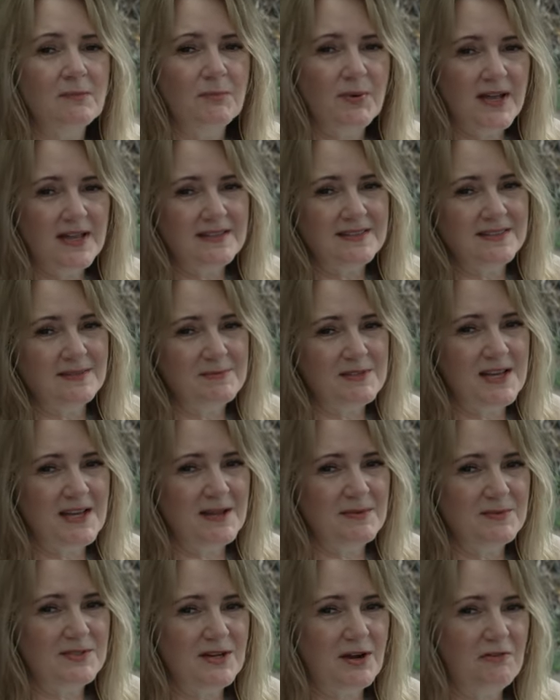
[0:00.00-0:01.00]
but
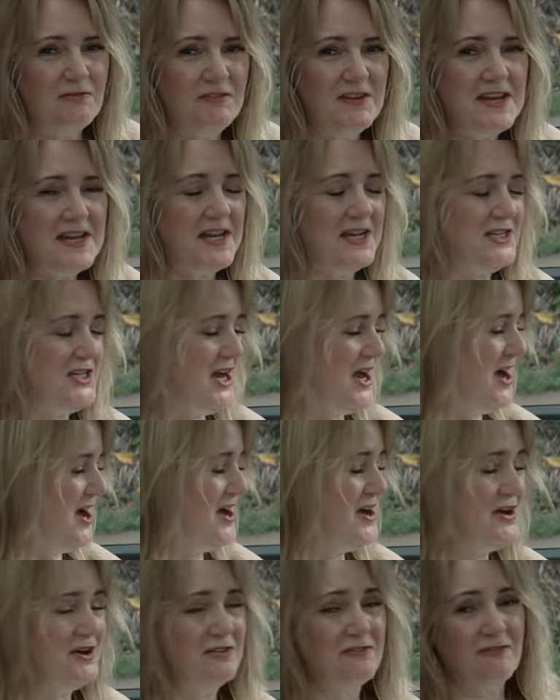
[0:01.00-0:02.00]
sometimes our feet get
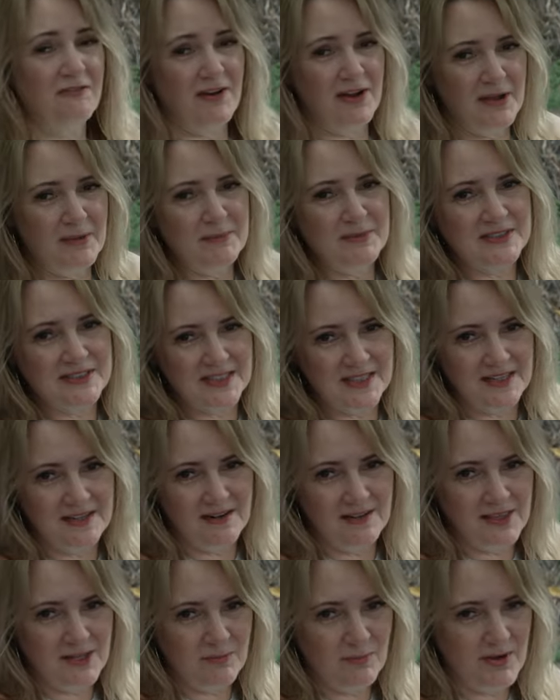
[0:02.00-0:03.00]
tired from sitting
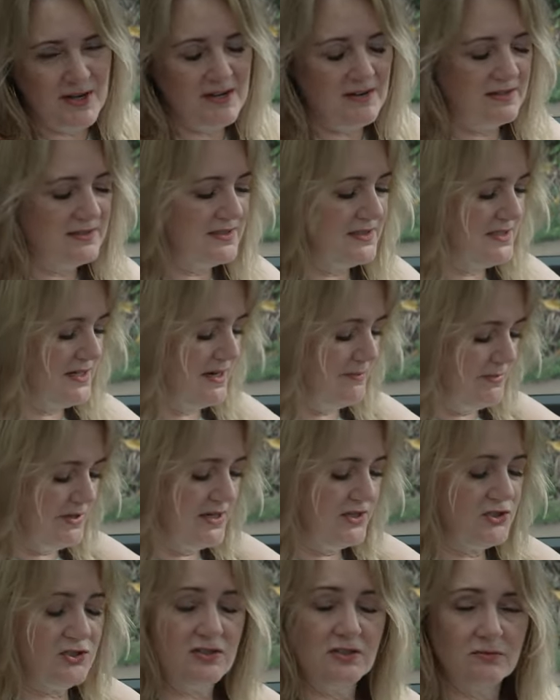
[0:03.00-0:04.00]
on the brake all the time
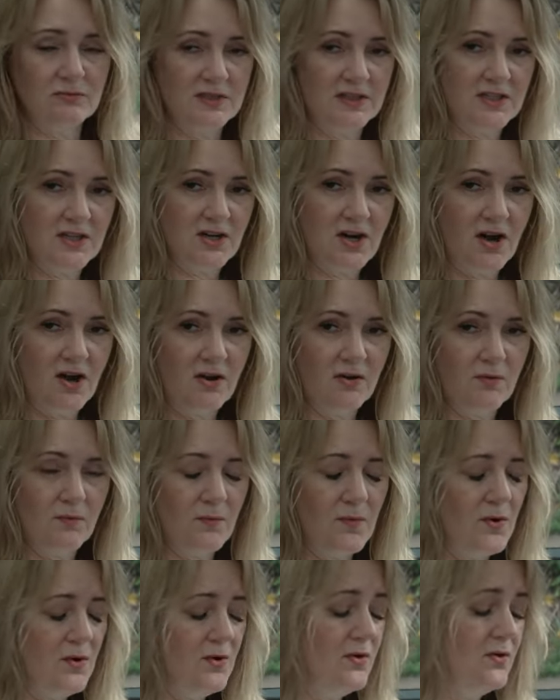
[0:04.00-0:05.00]
because you don't want the car to
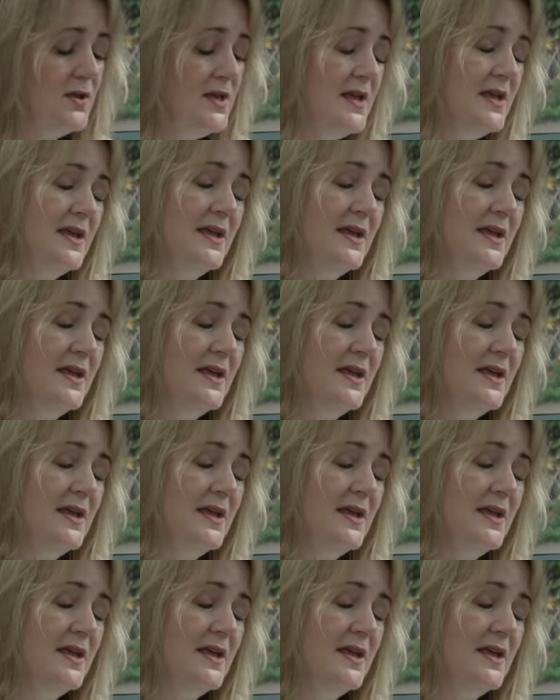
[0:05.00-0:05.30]
roll.